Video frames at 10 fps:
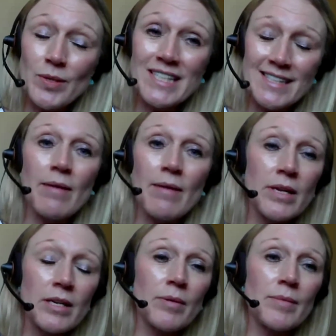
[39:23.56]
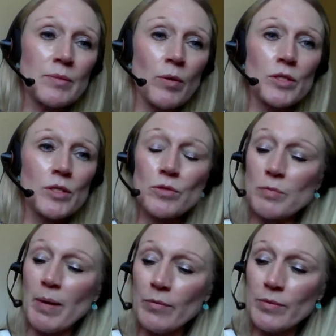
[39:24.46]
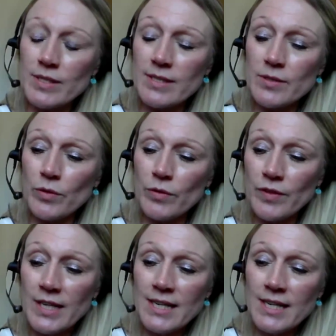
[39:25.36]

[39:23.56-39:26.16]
set minimum is what we talked about, was the sort of